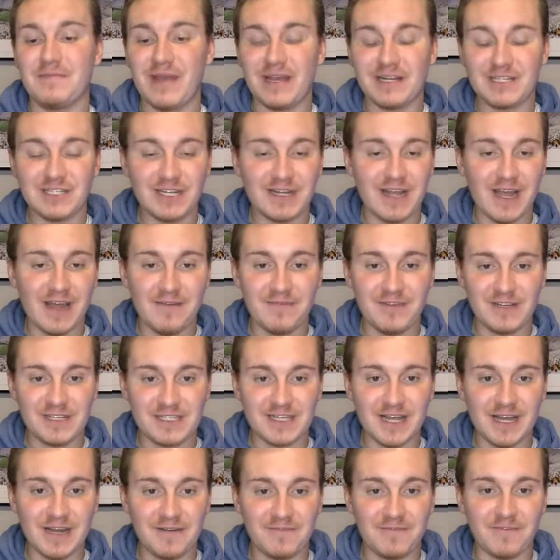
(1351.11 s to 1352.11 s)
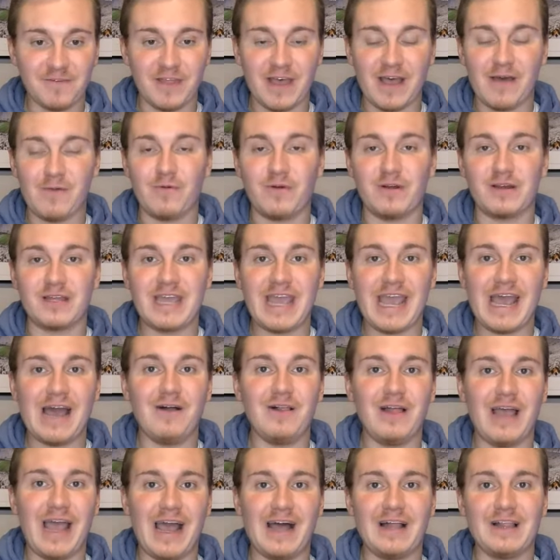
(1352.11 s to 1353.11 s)
I'm actually kind of excited for that one.
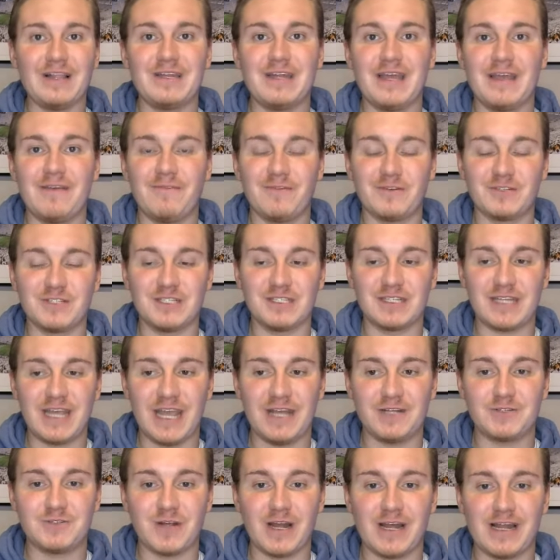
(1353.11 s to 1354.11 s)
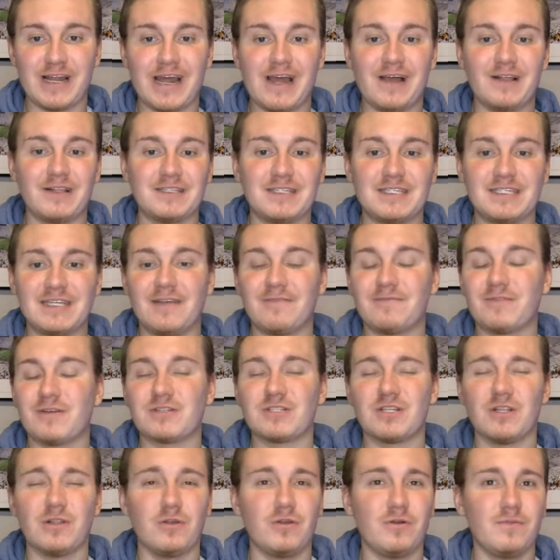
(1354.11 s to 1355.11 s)
Cal Halliday versus Catron Allen. See if
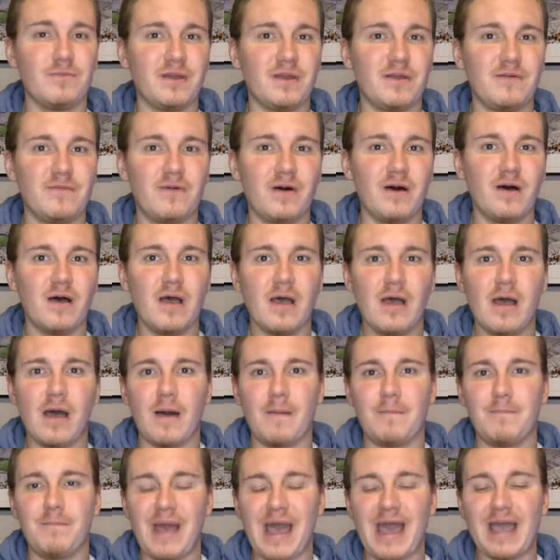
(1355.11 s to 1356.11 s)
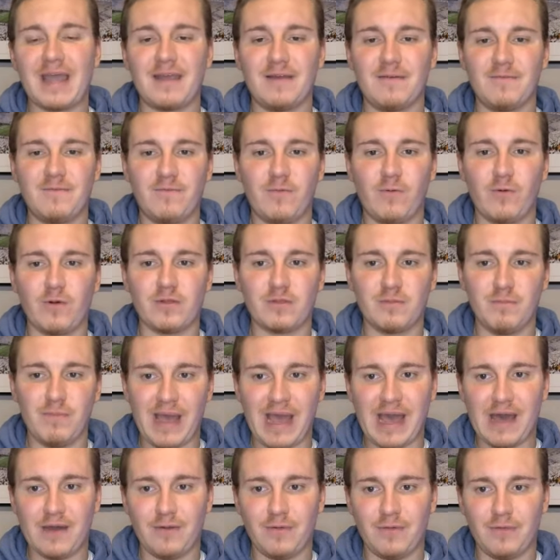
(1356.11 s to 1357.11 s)
there's a little bit of a back and forth
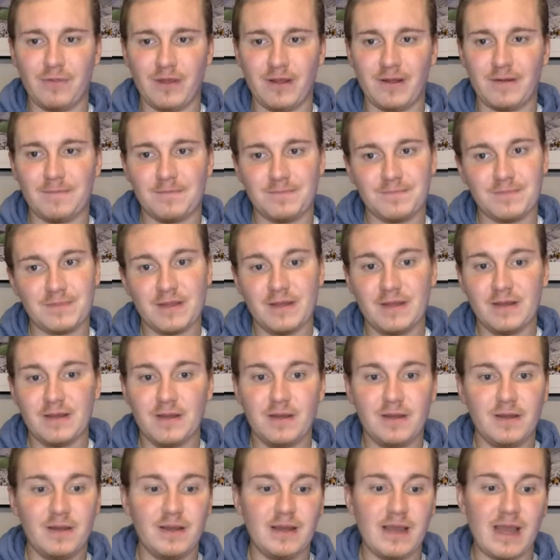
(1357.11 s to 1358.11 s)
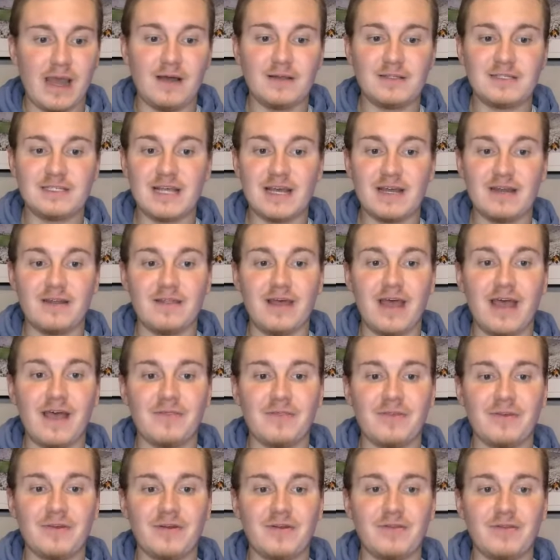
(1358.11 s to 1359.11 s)
battle there. Outside of
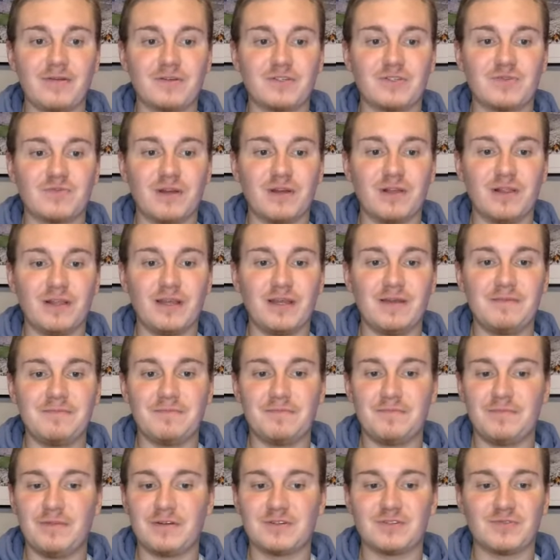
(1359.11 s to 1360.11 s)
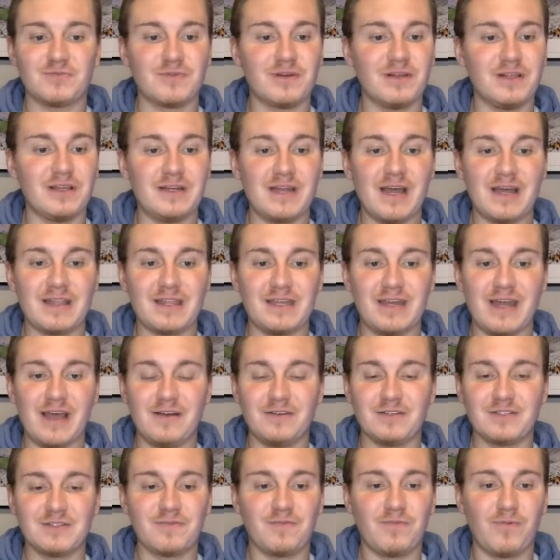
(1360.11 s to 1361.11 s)
that, there's really nothing
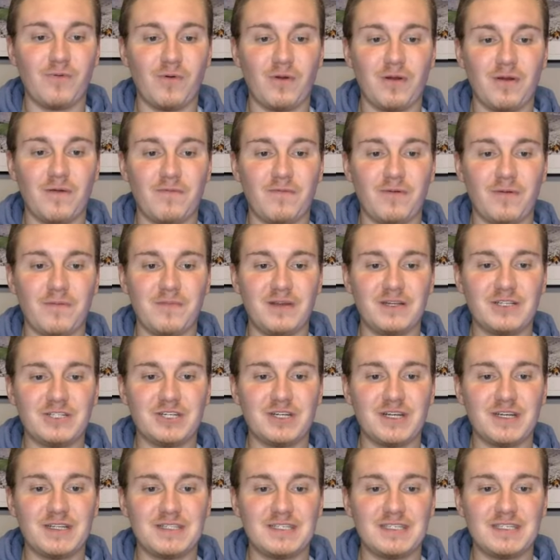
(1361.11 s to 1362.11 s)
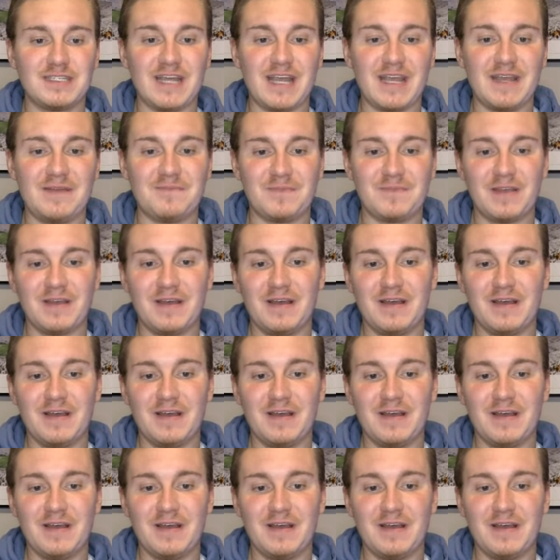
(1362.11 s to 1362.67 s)
else for Michigan State.